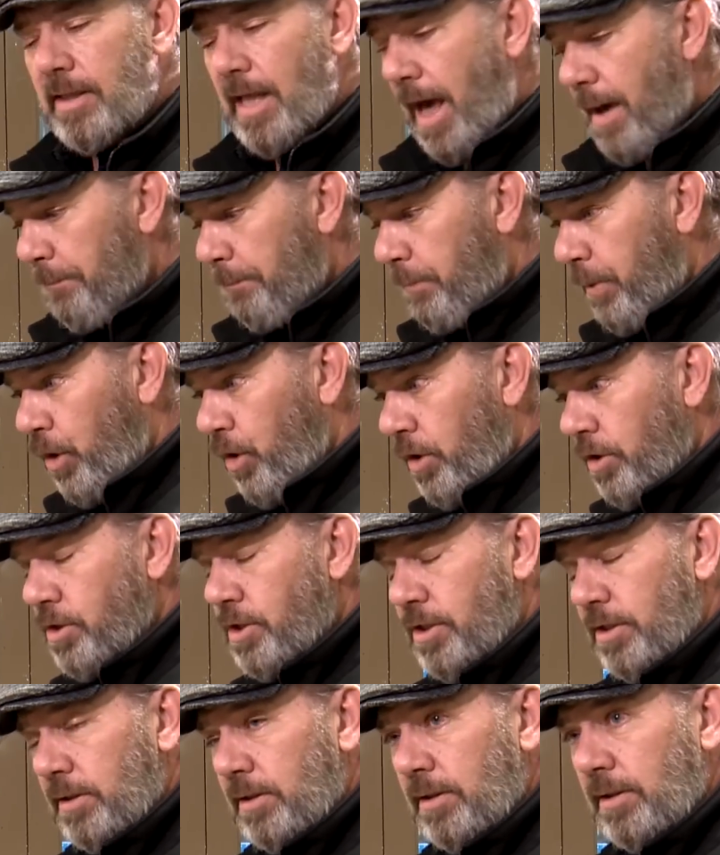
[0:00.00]
That
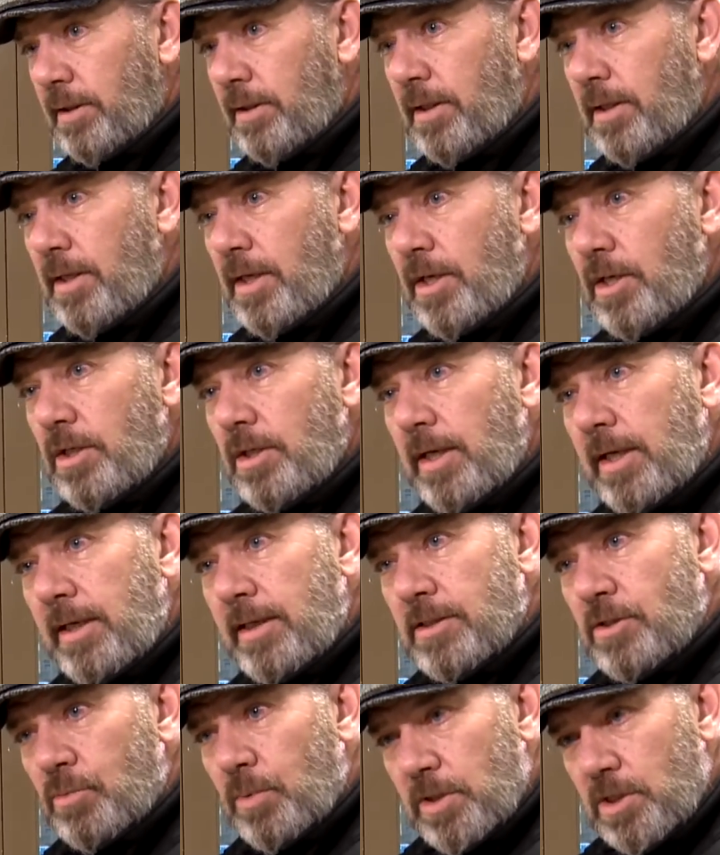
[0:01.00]
person
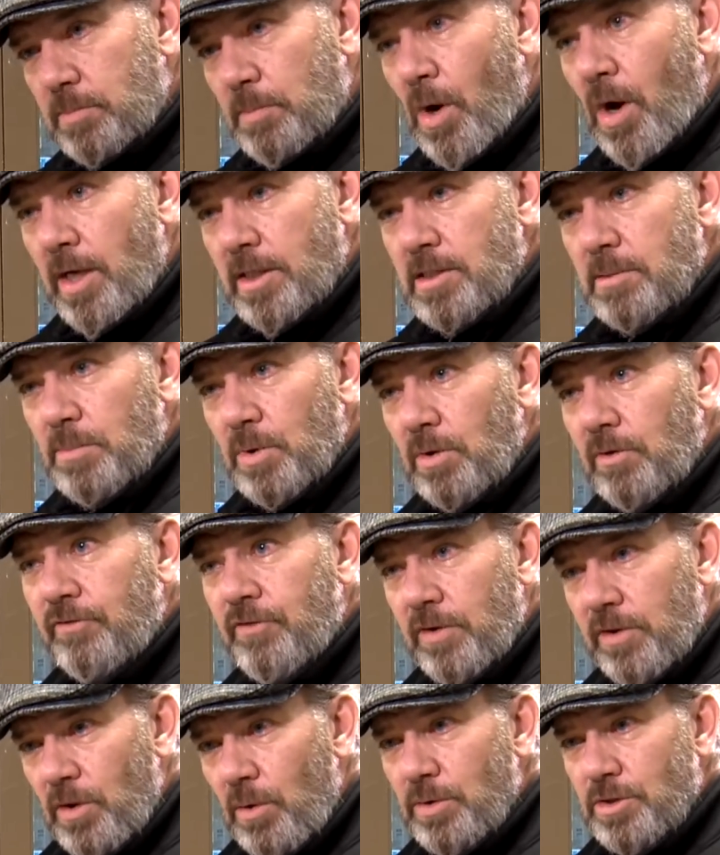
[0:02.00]
is responsible
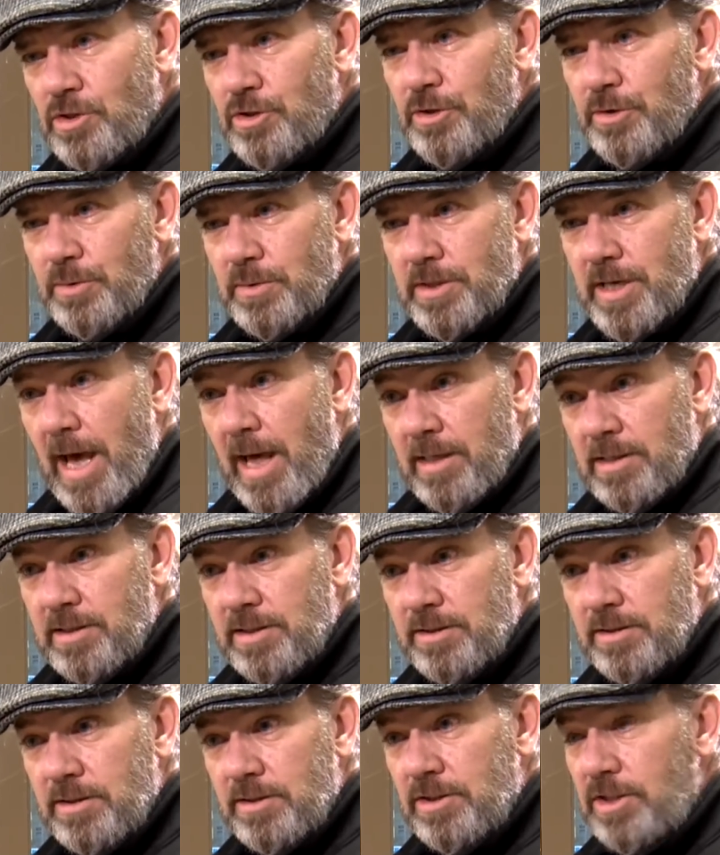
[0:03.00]
for those two
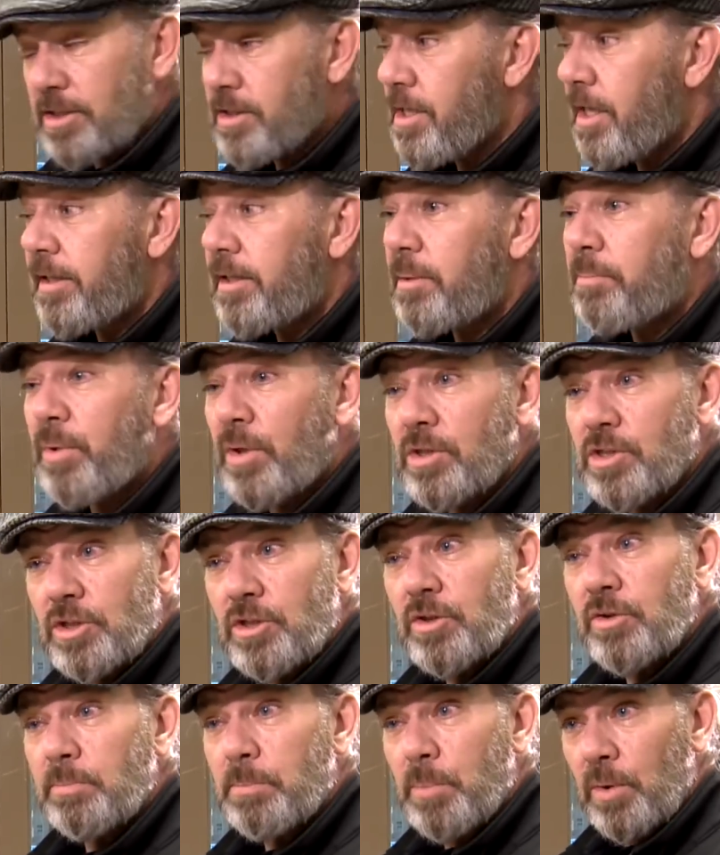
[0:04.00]
deaths, just like the
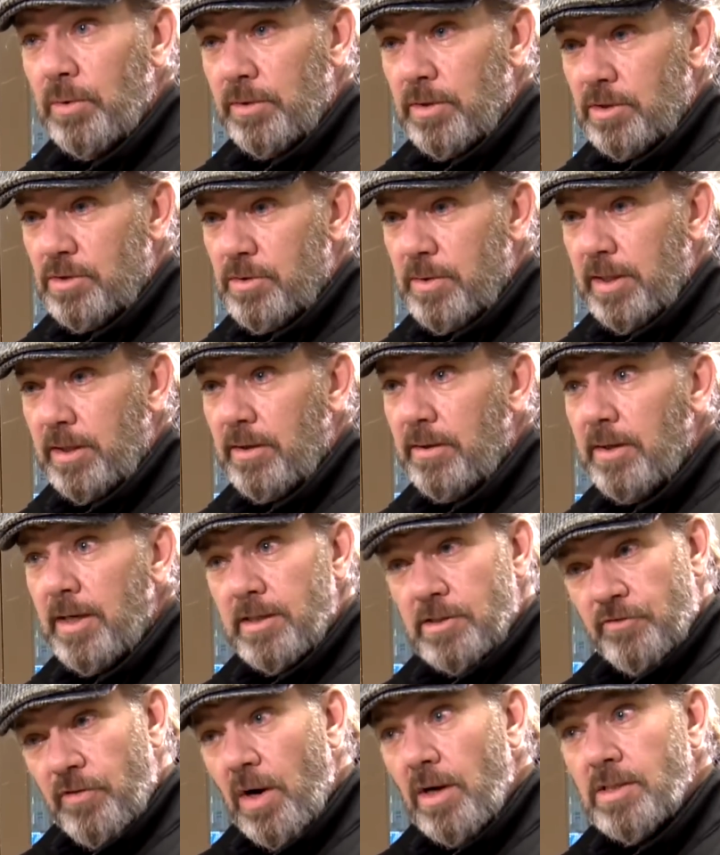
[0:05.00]
person who pulled the trigger,
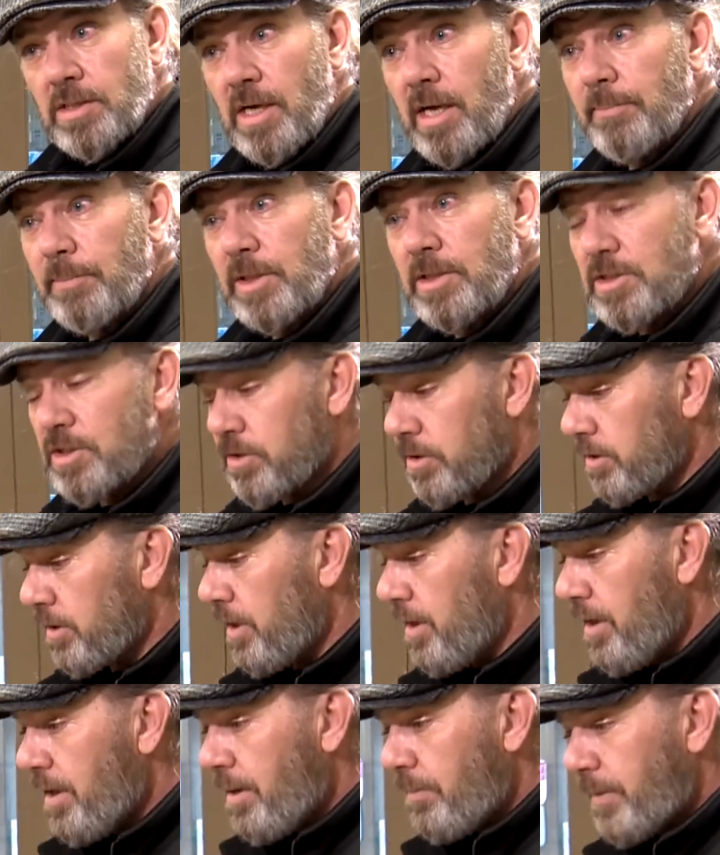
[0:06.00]
as far as I'm concerned,
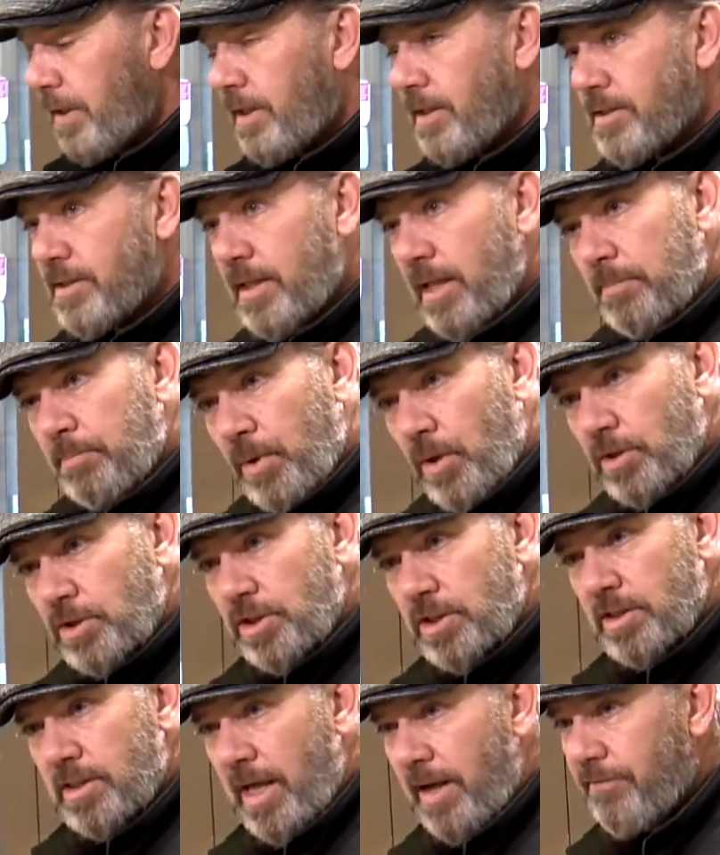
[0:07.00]
because they
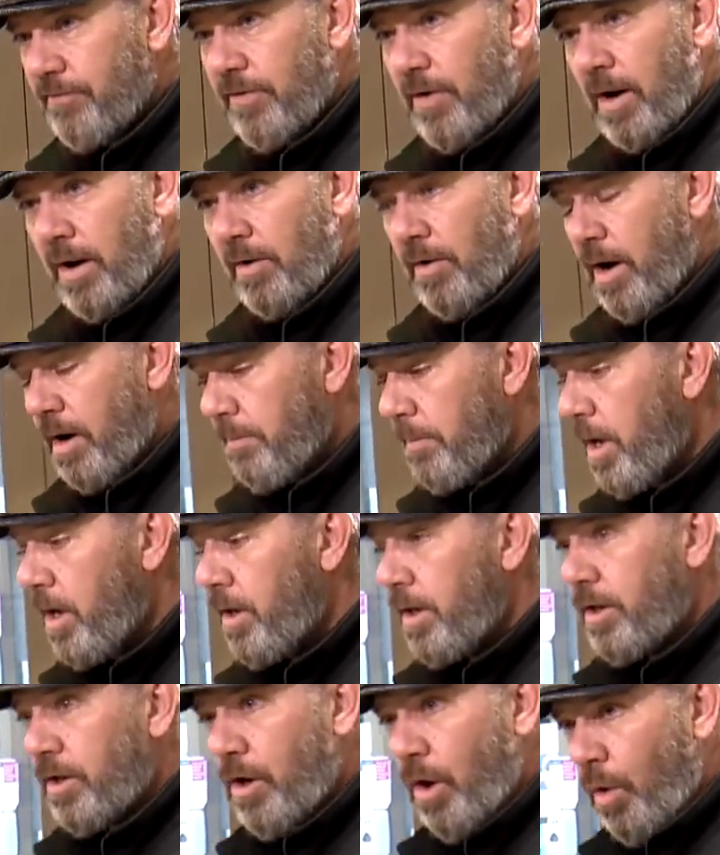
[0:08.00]
purchased that firearm
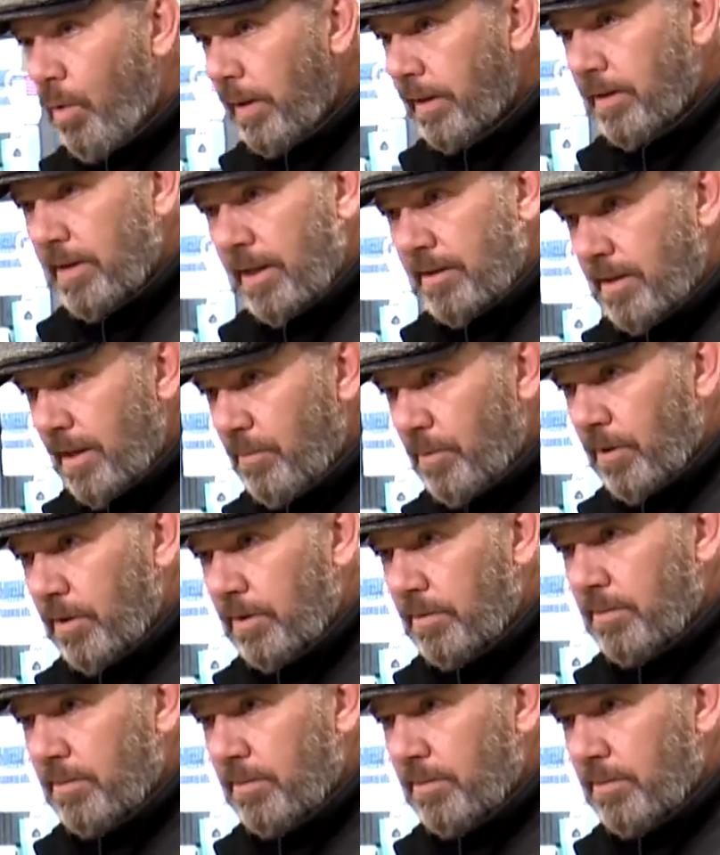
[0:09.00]
knowing that they were